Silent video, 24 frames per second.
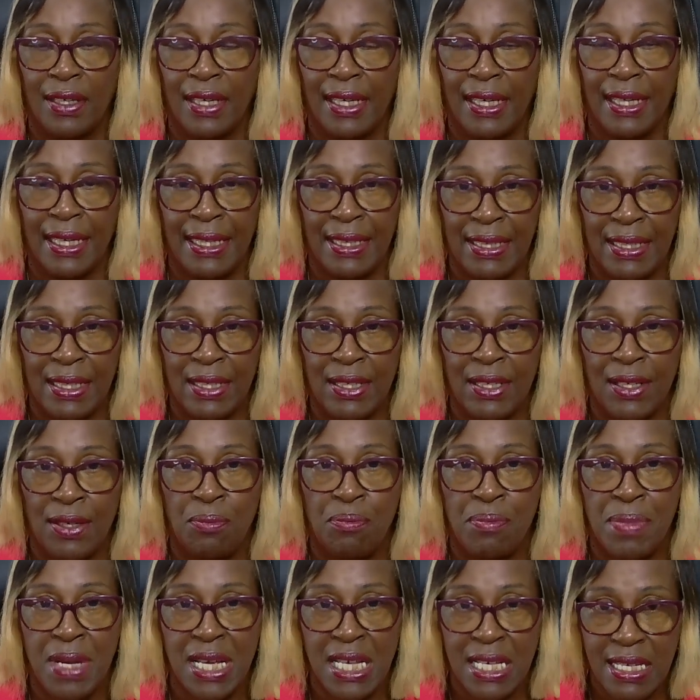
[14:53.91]
in the
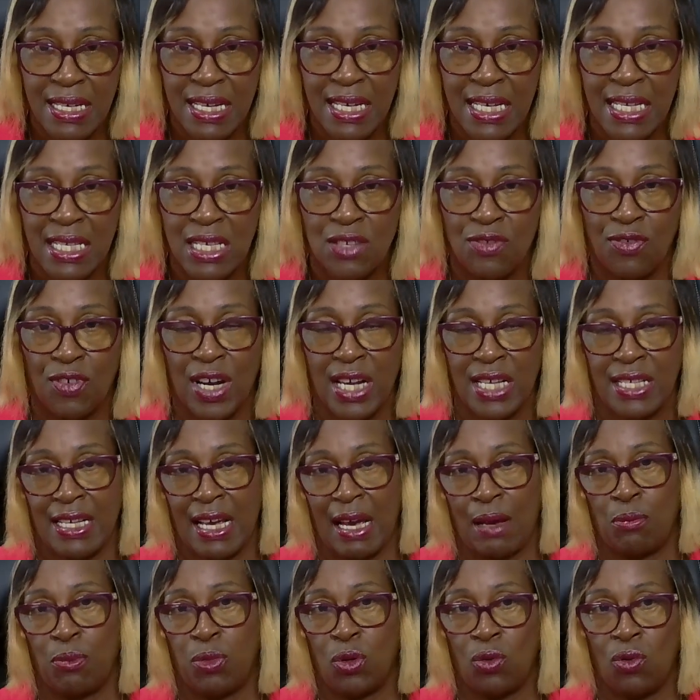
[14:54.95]
business, for
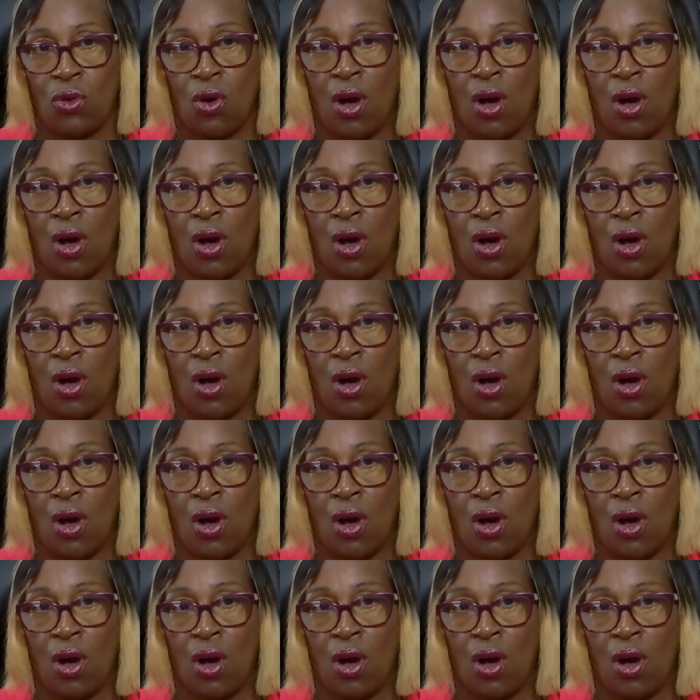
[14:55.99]
example?